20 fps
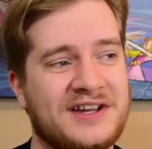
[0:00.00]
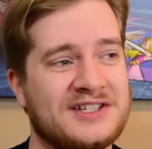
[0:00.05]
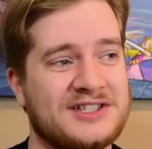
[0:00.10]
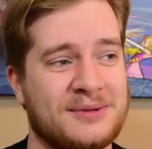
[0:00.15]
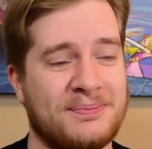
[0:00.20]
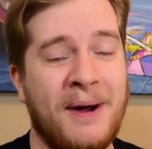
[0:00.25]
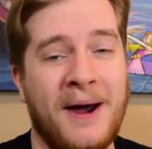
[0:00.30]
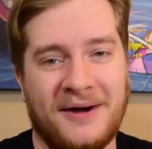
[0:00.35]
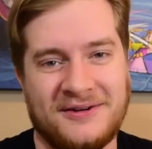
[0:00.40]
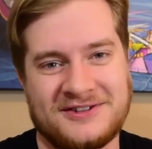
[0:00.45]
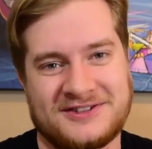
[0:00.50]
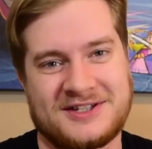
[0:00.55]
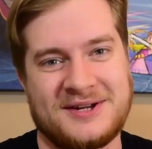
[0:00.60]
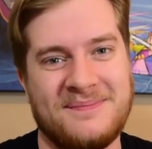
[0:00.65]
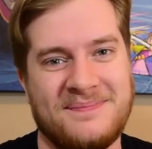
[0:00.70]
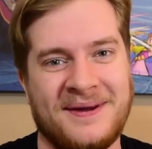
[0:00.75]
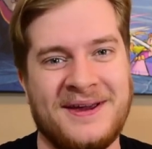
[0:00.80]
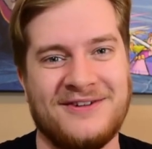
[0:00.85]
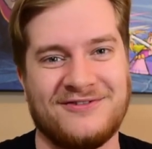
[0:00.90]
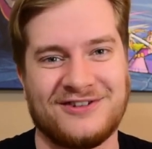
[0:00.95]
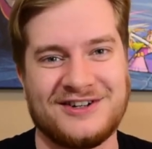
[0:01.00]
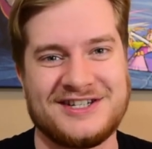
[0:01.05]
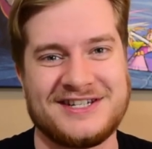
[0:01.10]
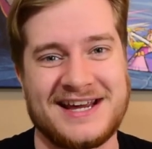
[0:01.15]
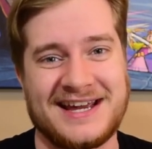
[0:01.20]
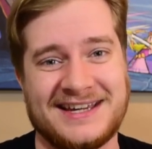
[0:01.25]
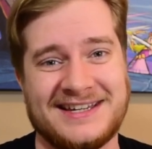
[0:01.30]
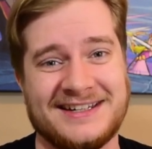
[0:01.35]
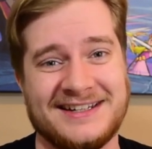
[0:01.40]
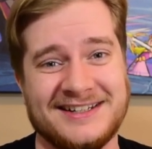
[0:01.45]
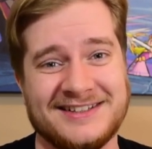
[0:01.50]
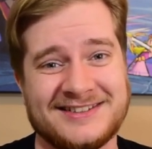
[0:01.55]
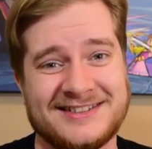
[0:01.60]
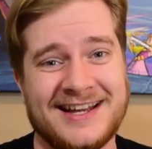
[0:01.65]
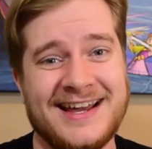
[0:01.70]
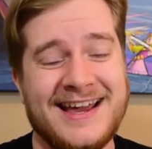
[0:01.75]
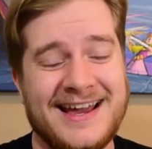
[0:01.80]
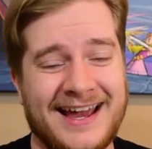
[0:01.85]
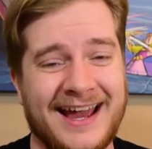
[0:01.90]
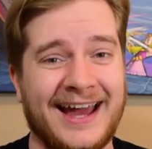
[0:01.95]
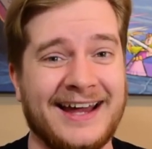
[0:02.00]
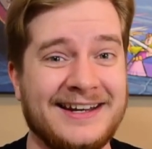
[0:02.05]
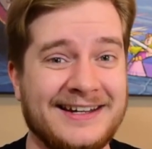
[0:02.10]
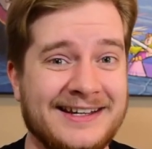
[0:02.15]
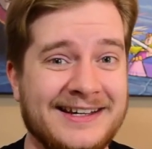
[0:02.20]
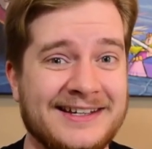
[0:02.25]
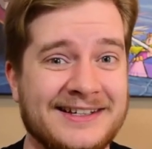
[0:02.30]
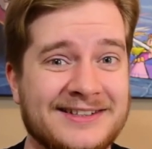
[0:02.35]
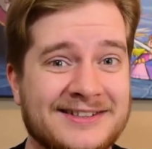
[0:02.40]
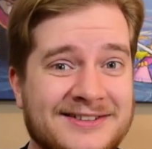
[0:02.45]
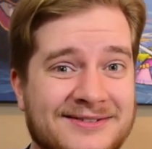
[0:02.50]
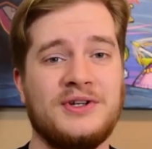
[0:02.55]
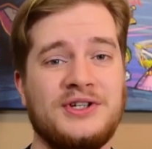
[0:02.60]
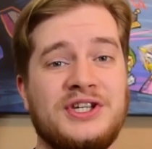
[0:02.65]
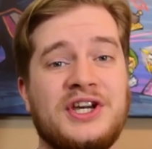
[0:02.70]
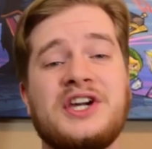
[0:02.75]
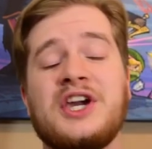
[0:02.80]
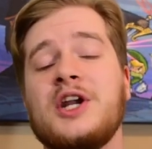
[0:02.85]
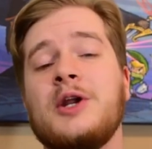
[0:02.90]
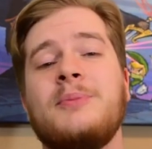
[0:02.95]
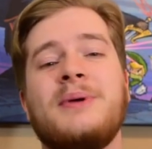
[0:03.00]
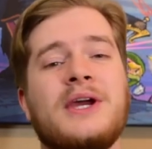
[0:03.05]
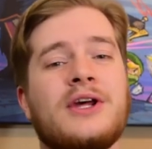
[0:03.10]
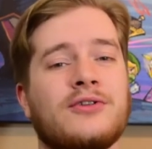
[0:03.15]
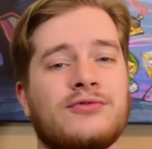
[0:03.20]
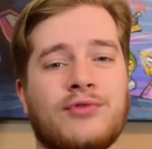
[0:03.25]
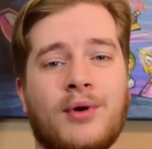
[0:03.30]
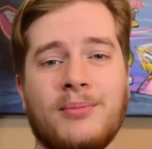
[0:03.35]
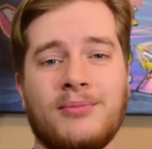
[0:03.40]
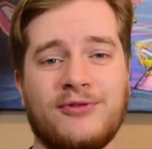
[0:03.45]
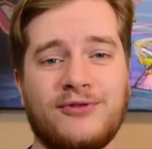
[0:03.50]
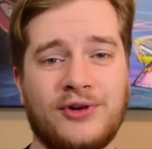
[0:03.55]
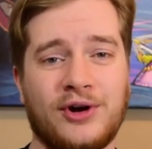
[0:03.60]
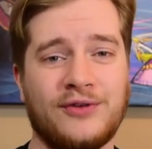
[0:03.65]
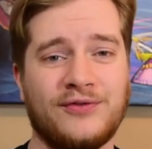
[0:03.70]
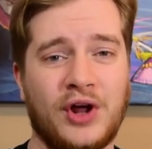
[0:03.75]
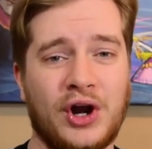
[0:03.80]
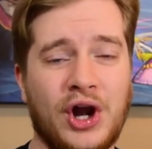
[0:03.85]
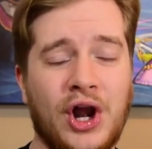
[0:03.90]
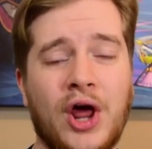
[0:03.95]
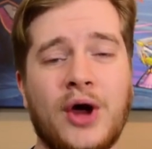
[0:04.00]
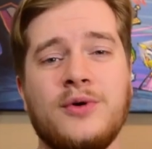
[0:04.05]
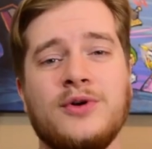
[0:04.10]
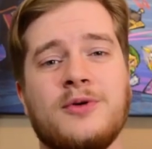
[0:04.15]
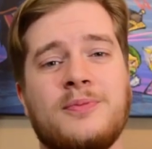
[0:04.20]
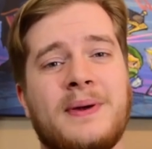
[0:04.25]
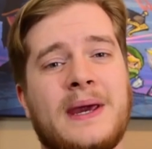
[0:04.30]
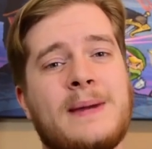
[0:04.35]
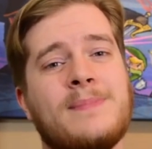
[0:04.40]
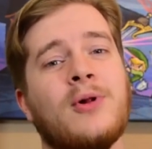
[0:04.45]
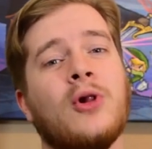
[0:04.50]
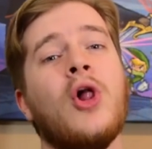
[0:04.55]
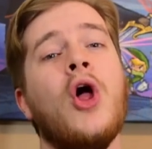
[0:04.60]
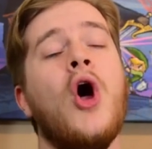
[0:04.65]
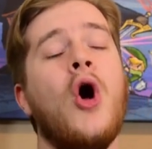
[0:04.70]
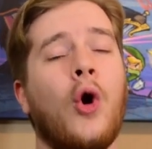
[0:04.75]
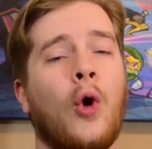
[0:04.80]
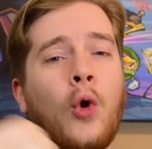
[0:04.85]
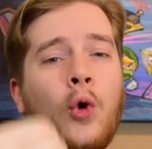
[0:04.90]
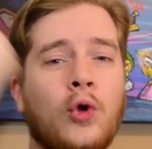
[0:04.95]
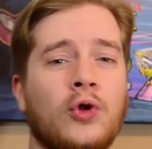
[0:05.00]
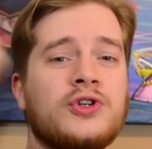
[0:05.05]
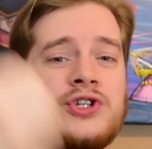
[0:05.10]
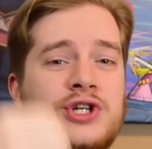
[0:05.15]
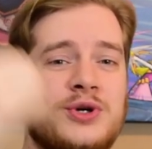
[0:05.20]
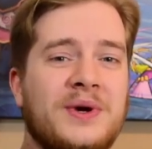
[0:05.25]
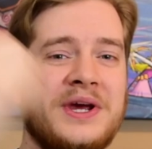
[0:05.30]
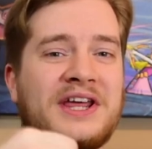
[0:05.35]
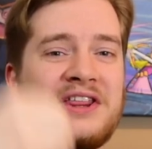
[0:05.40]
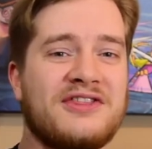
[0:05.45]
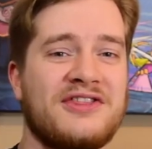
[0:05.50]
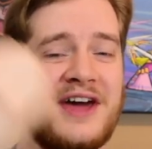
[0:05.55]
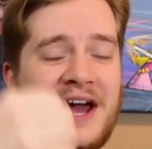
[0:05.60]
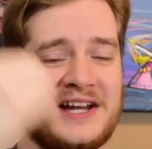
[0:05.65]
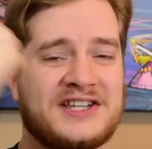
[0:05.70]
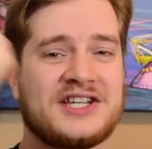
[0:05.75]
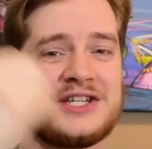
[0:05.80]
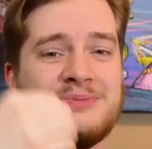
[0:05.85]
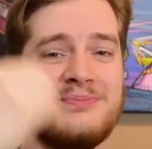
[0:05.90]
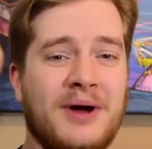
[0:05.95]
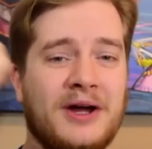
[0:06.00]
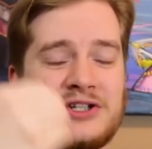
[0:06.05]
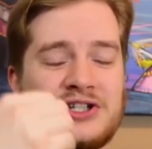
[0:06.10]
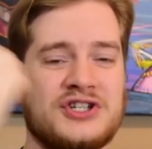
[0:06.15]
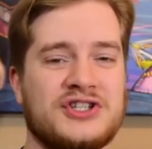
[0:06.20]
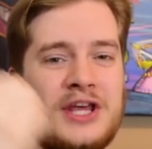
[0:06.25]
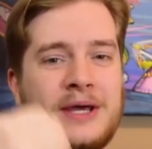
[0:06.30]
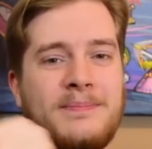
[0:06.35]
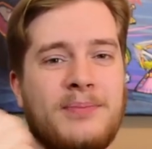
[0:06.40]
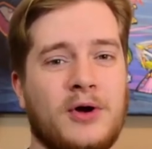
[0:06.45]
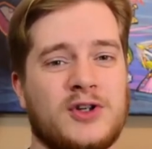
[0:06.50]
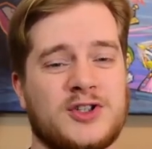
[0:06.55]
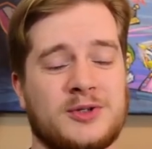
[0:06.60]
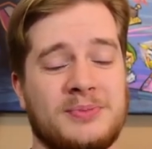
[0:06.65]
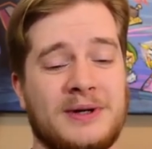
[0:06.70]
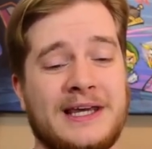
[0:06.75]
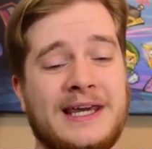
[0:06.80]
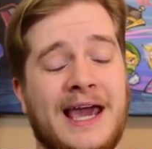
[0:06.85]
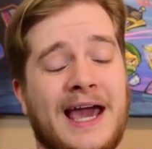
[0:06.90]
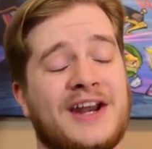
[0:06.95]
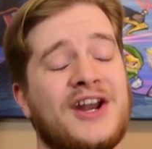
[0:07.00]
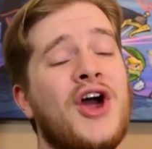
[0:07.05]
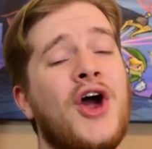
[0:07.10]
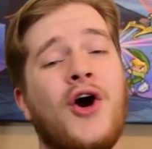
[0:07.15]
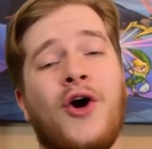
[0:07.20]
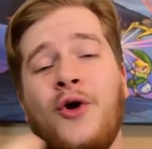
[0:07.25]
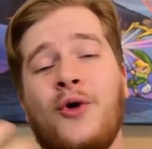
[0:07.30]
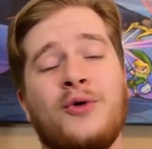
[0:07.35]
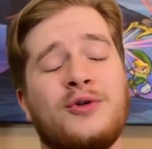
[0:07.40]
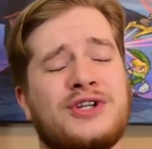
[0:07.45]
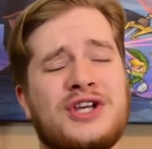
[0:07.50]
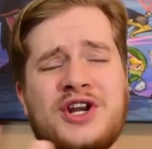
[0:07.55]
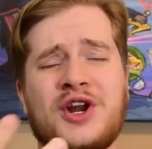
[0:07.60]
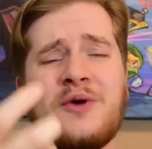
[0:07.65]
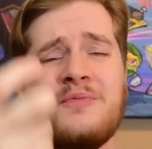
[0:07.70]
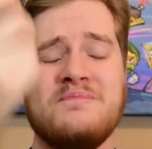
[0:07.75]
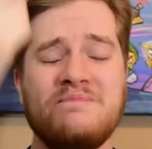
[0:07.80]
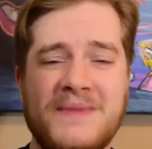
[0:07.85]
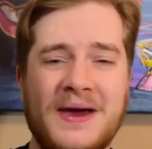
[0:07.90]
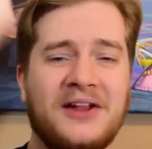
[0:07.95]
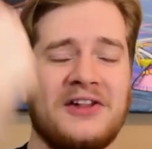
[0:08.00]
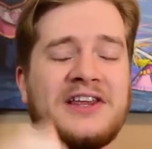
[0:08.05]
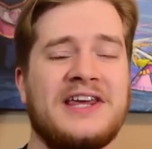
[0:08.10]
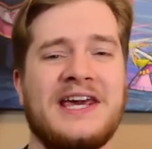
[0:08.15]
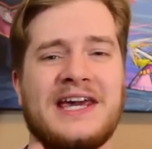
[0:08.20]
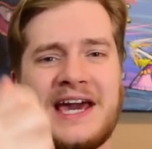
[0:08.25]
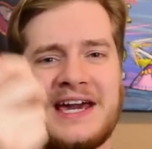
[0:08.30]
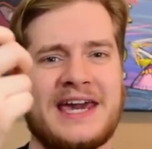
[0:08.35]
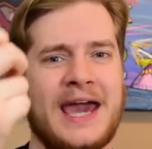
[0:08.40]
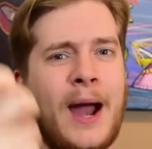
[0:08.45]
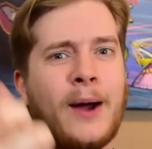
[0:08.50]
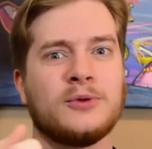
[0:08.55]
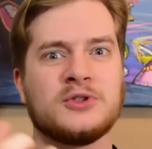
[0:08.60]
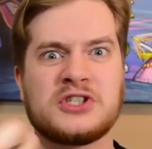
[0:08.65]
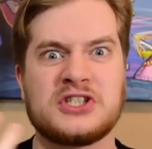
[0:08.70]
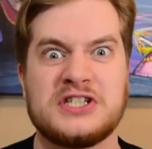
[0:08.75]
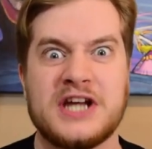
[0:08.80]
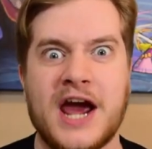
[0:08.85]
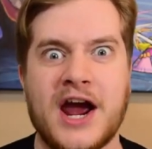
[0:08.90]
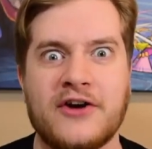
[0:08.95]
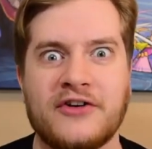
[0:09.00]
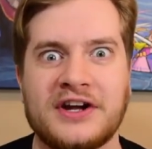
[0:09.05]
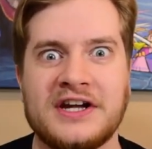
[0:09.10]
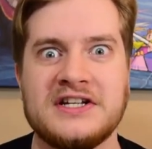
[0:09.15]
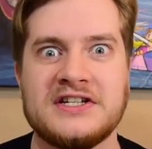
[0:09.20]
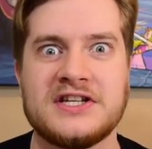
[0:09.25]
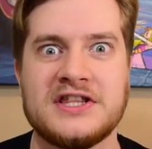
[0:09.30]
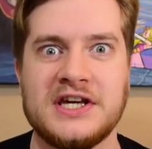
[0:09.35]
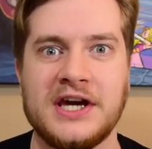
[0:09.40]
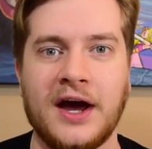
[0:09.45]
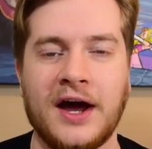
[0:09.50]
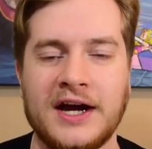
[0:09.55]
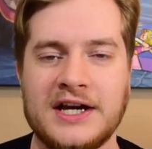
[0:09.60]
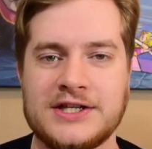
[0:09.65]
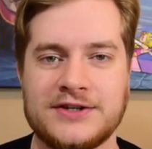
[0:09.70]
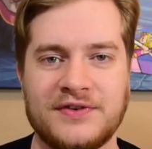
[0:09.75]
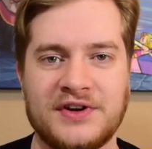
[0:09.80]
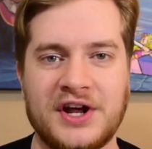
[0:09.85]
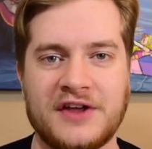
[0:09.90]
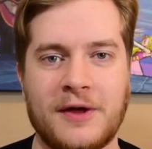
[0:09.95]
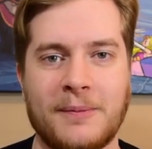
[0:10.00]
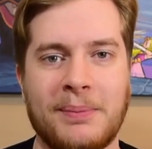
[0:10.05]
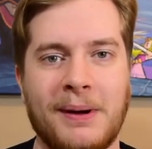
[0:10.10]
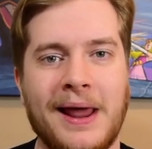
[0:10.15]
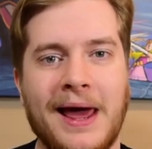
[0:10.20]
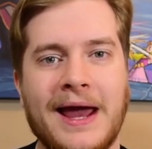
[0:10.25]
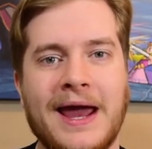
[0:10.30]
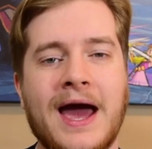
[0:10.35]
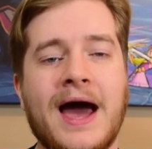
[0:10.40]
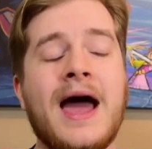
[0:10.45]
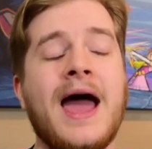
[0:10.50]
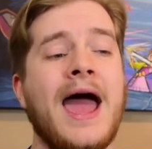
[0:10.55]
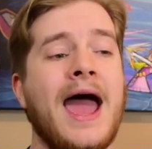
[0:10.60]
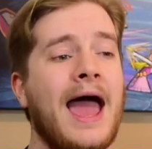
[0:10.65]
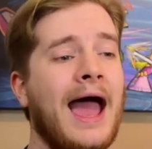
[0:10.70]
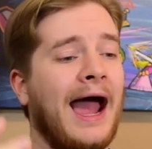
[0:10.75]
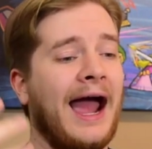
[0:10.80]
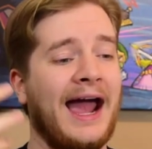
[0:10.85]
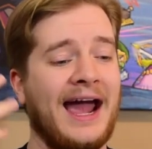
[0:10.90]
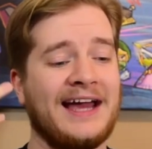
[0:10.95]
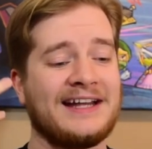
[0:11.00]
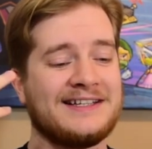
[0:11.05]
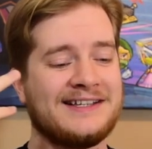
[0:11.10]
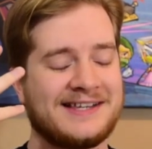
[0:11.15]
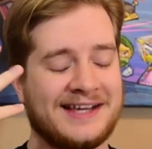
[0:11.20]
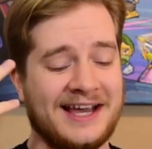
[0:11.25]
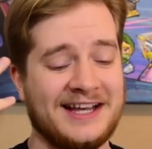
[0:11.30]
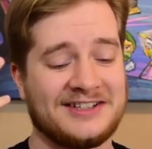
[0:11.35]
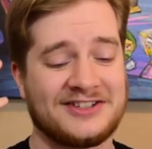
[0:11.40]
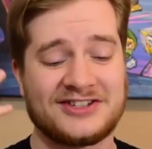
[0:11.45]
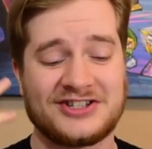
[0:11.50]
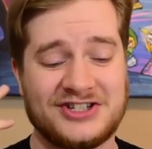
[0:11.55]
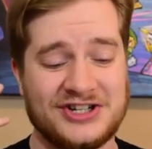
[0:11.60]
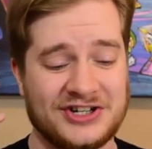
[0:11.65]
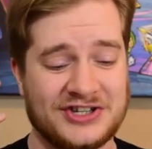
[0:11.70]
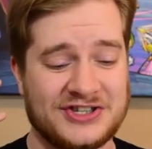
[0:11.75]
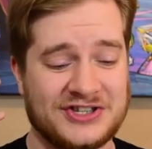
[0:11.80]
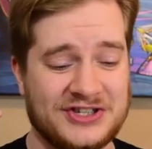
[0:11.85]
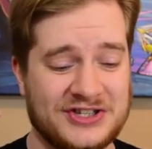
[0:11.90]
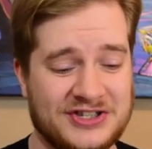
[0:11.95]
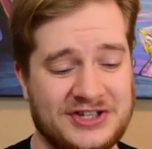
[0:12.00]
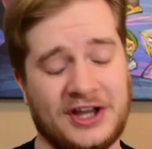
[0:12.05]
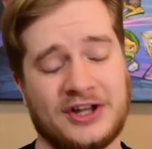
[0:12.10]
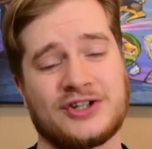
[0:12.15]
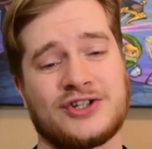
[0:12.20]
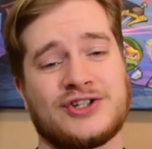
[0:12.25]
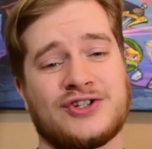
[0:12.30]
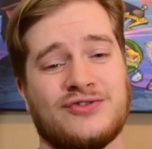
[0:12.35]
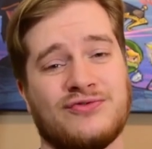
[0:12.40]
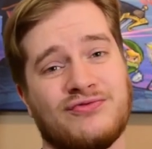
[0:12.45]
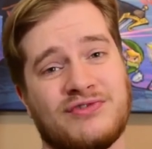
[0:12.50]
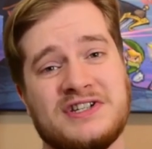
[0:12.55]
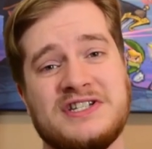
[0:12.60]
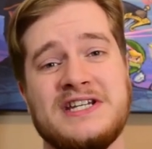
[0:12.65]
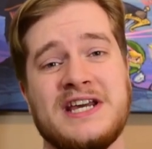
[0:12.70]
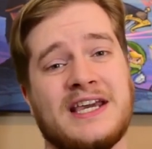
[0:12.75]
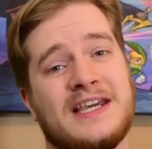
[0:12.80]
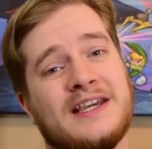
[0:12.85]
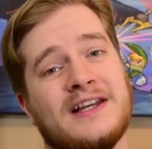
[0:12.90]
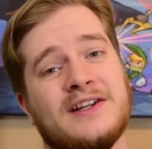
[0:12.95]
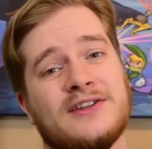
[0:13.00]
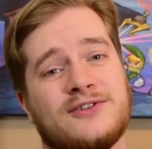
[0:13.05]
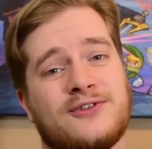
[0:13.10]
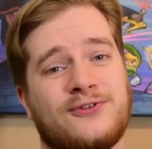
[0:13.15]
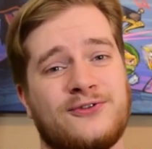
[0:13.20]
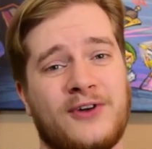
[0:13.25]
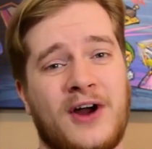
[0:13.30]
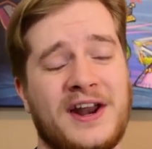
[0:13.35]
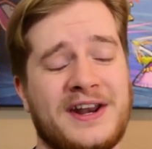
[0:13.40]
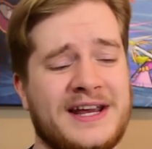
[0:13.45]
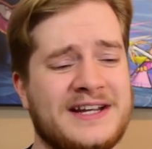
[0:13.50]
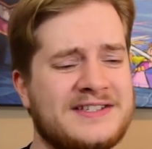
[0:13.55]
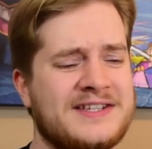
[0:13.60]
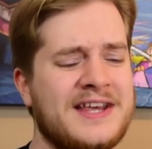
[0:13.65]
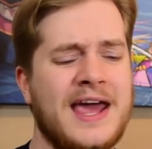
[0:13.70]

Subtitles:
It's supposed to be ridiculous, and it is. You're going to be in a room full of a load of people all doing that as much as they possibly can, or, you know, milking a cow, staring into the eyes of another player, and it's just such ridiculous fun.